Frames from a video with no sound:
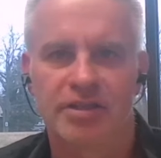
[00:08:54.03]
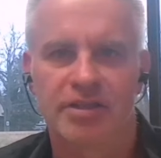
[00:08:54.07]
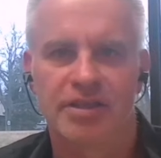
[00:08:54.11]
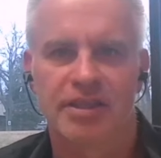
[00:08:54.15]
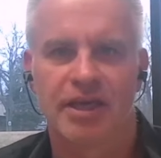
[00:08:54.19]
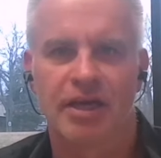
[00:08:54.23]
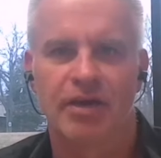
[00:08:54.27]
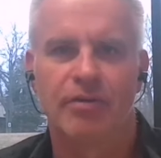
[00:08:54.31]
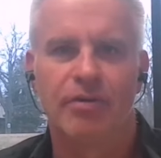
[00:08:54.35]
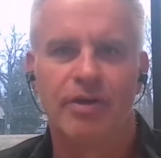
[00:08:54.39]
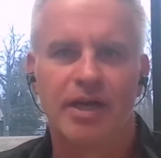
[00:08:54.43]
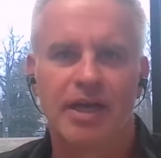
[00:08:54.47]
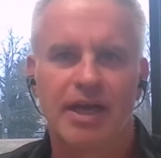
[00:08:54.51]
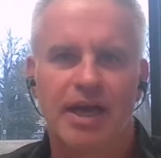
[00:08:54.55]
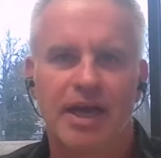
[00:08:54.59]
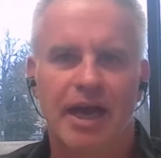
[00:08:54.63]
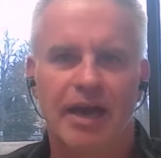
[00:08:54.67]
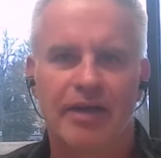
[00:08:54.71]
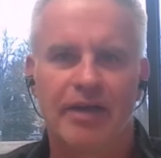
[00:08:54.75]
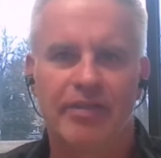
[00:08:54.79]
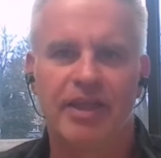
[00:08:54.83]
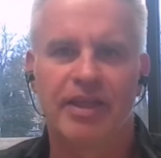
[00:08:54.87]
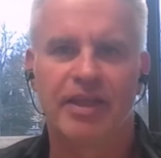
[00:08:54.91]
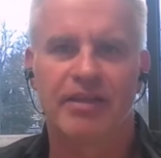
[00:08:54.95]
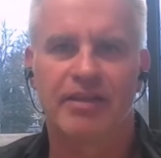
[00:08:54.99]
So
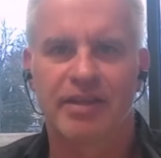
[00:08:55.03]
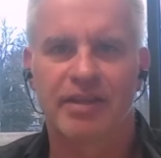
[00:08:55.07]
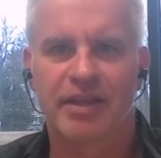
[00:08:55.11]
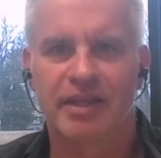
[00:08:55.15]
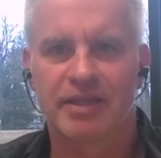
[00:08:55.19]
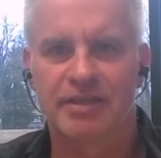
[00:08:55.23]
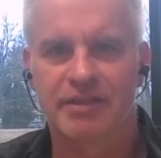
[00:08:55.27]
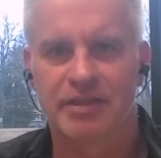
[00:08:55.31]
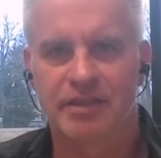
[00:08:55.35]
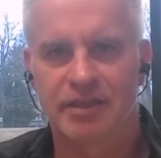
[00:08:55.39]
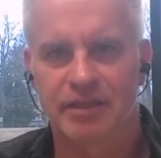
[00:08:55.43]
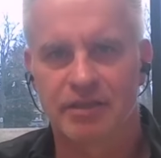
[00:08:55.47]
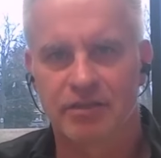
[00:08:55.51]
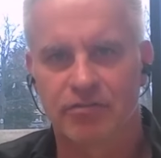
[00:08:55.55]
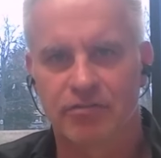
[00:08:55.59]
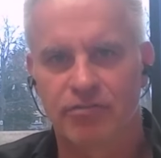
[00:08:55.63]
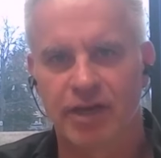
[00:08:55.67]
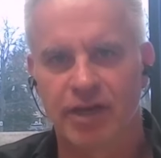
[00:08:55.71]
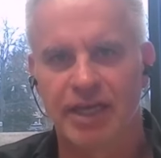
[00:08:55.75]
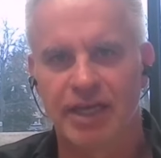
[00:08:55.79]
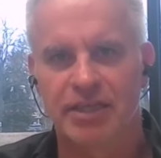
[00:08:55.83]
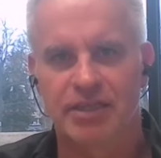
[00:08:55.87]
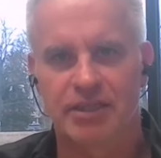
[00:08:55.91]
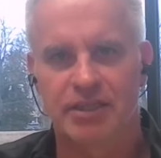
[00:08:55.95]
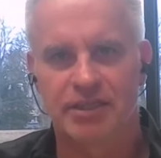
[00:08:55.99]
I think there's a
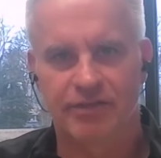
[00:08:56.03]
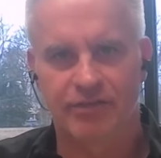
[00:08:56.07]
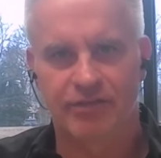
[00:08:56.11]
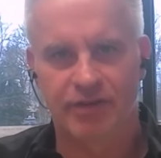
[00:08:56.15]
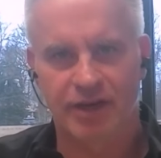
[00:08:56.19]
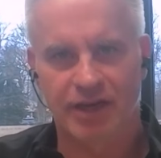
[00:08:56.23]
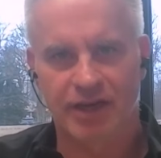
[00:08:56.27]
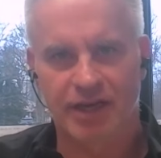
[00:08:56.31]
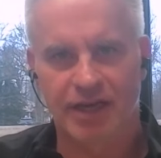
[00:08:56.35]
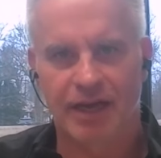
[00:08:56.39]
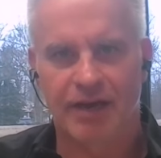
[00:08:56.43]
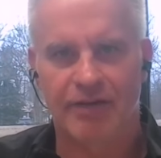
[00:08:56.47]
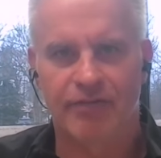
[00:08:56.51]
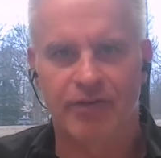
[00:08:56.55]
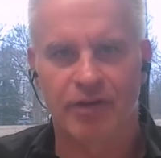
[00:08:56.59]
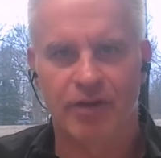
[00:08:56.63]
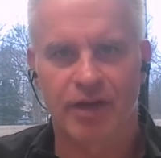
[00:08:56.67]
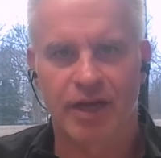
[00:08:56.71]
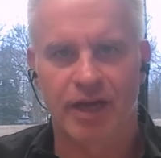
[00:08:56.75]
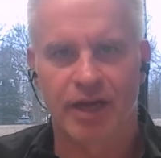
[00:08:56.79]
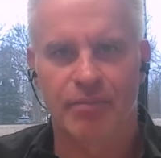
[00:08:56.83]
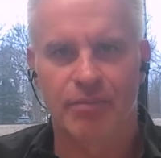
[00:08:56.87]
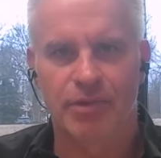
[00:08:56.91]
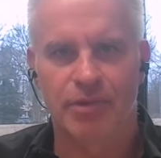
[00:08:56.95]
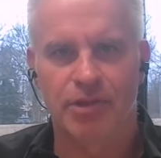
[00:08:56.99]
range of different
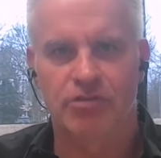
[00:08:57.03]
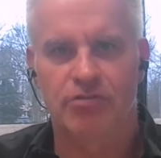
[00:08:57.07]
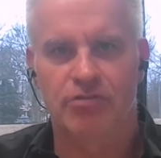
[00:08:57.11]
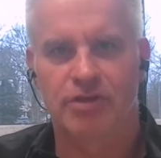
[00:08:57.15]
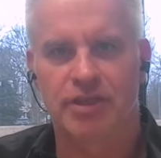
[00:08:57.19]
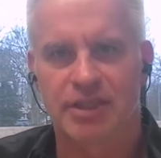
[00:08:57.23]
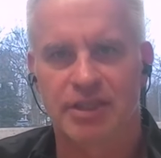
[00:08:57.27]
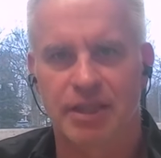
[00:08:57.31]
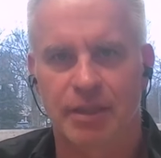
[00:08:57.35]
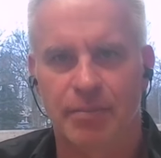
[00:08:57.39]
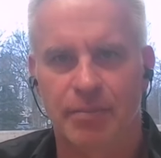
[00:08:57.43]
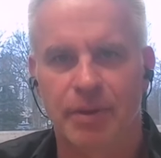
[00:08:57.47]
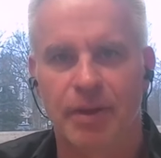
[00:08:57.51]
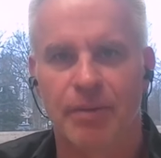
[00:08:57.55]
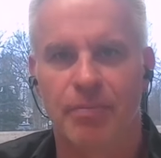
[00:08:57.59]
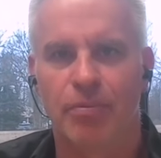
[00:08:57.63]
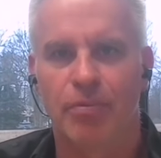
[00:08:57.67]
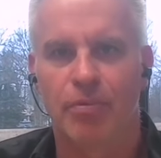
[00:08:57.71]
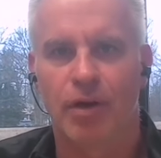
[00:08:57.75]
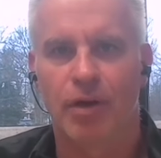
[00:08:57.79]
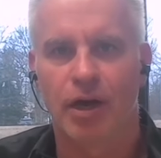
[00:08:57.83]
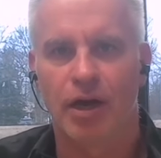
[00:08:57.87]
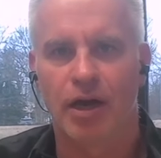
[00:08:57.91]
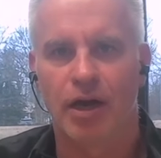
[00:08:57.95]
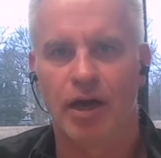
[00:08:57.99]
cathode chemistries that
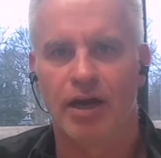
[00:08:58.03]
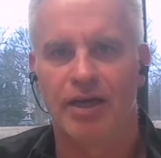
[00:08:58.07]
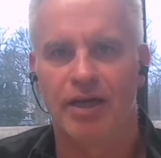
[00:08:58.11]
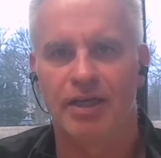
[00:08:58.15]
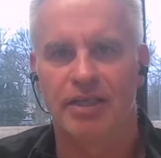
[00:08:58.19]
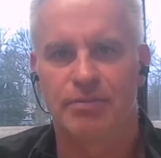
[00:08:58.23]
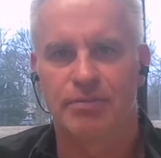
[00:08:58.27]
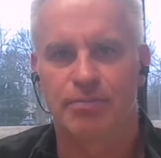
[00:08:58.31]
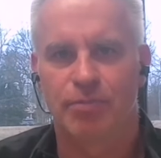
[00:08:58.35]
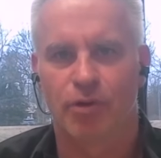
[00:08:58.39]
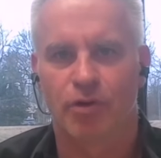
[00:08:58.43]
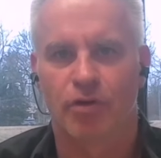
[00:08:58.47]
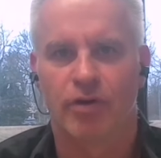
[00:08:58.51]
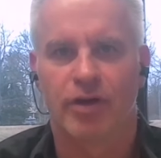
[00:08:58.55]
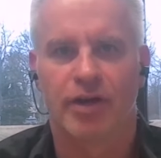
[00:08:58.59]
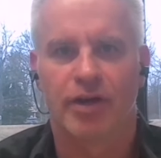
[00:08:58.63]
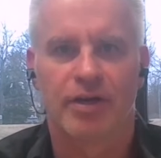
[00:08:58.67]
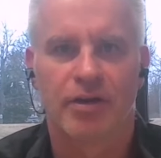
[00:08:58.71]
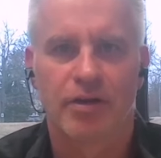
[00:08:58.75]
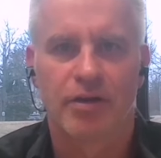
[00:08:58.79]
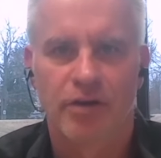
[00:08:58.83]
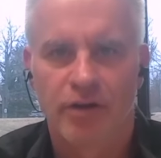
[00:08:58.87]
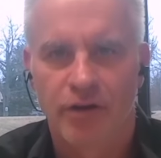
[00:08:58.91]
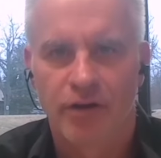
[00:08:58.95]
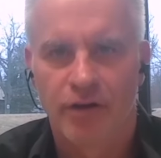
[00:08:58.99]
people are exploring
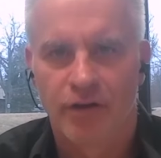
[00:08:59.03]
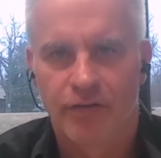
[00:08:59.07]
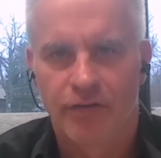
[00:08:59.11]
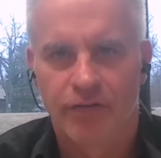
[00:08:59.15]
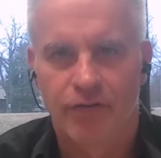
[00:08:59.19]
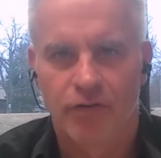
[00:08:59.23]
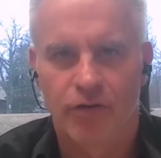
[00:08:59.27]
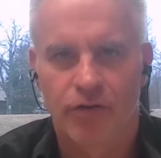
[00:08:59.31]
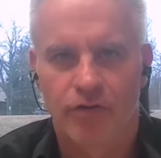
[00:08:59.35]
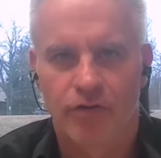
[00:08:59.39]
for